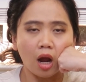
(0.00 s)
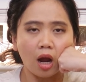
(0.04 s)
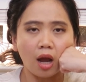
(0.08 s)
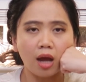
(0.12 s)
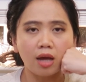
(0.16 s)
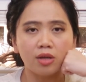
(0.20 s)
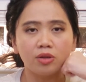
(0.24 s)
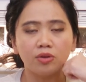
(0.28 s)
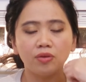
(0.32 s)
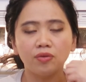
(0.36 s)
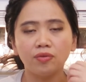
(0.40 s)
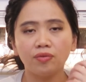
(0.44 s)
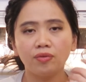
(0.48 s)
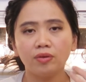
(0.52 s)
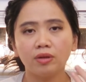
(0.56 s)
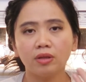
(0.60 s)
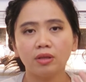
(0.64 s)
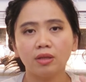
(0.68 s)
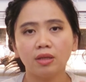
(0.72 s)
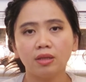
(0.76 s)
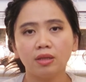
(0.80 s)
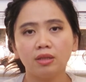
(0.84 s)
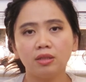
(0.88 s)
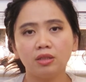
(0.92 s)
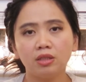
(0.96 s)
And you feel
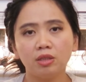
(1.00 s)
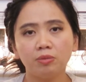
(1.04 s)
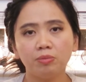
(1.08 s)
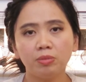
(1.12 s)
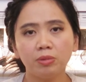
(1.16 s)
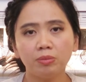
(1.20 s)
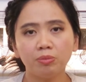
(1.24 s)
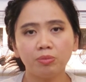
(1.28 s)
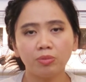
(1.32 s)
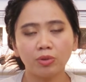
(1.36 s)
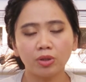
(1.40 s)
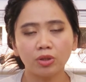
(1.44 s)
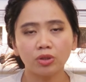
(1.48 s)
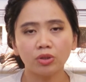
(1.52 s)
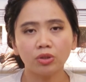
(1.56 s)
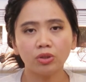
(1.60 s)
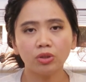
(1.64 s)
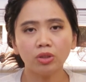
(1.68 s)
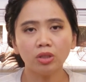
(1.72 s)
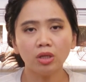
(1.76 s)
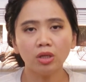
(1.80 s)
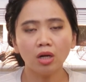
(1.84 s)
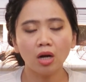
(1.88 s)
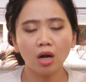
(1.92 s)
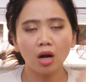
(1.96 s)
a little bit
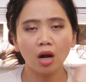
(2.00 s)
pressure.